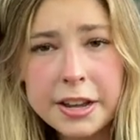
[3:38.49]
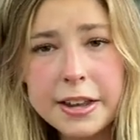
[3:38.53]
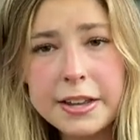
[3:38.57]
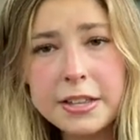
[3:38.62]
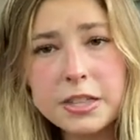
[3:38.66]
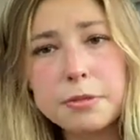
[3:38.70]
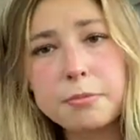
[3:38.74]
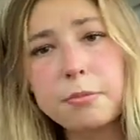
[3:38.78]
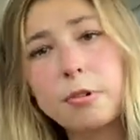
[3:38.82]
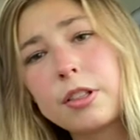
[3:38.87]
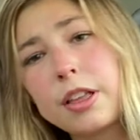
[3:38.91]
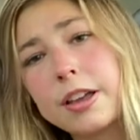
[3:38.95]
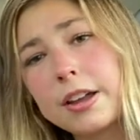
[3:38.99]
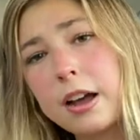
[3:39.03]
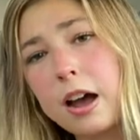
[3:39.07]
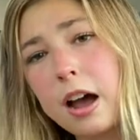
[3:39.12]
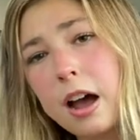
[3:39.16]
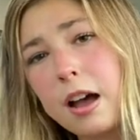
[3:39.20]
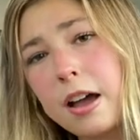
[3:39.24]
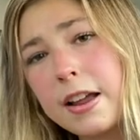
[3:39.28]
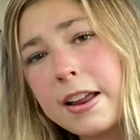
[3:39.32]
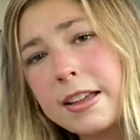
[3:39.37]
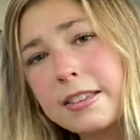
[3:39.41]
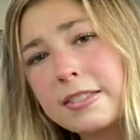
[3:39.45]
It's more like,
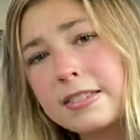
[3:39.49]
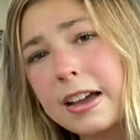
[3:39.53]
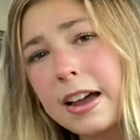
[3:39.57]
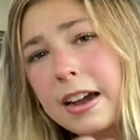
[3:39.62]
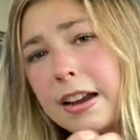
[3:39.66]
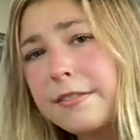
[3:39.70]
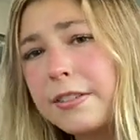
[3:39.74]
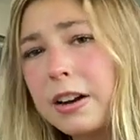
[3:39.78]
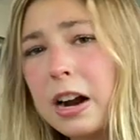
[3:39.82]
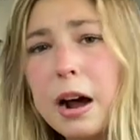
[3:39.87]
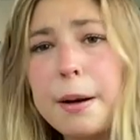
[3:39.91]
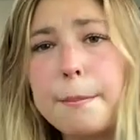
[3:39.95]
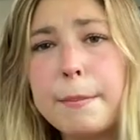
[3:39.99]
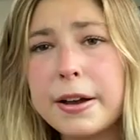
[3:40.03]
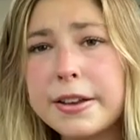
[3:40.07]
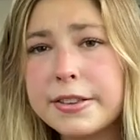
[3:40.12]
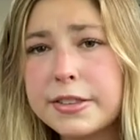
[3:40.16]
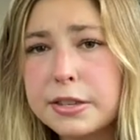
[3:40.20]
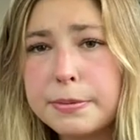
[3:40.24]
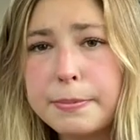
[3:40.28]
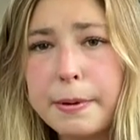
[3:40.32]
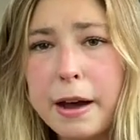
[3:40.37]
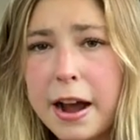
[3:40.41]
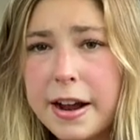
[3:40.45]
it's not even on my
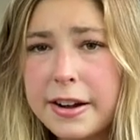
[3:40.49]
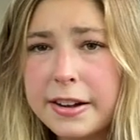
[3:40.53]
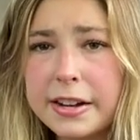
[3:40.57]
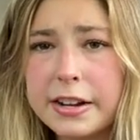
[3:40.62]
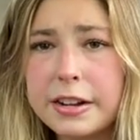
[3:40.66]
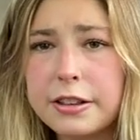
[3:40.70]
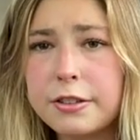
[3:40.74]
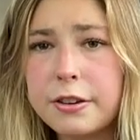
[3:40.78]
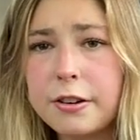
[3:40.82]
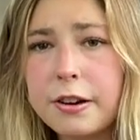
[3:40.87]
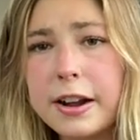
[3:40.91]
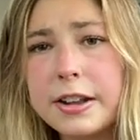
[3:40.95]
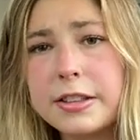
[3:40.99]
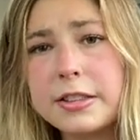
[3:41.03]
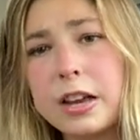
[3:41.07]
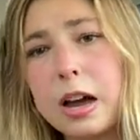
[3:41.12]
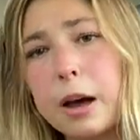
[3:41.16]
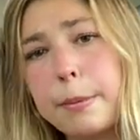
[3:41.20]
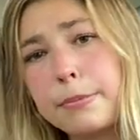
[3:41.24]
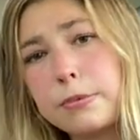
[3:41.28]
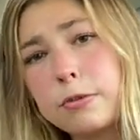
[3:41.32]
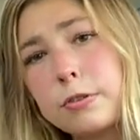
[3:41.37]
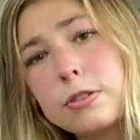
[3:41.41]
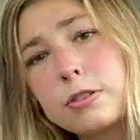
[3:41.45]
spine either. It's
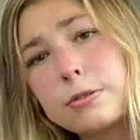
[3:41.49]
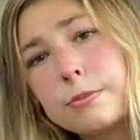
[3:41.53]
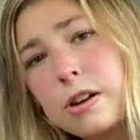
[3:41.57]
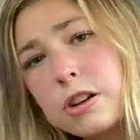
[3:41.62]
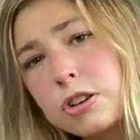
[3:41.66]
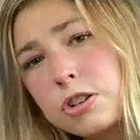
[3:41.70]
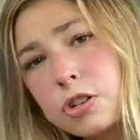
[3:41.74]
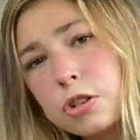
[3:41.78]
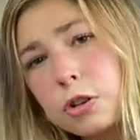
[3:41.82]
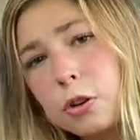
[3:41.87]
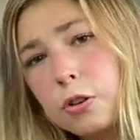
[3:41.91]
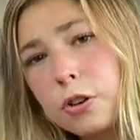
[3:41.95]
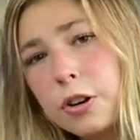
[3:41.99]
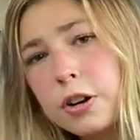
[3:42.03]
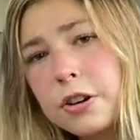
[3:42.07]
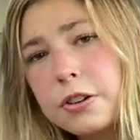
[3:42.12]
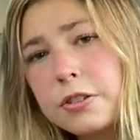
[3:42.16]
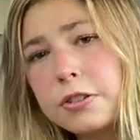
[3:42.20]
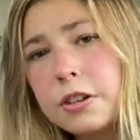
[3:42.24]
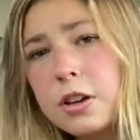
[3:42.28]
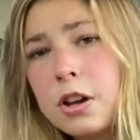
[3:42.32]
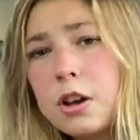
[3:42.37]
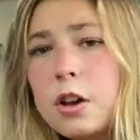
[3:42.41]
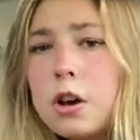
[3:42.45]
up towards my
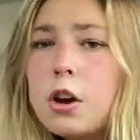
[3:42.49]
shoulders.